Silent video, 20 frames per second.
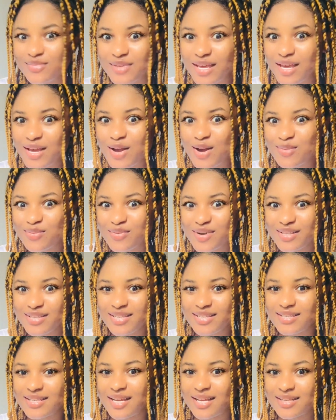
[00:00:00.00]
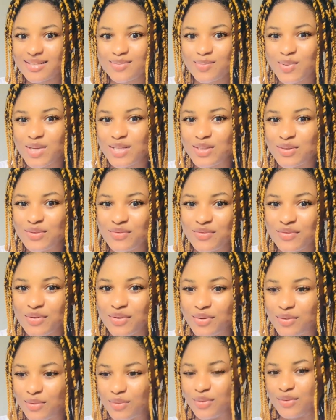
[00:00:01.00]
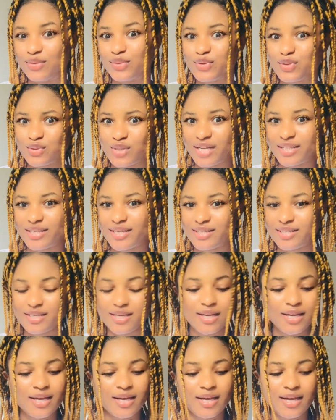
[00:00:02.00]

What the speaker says: incorporate this as part of your strategy.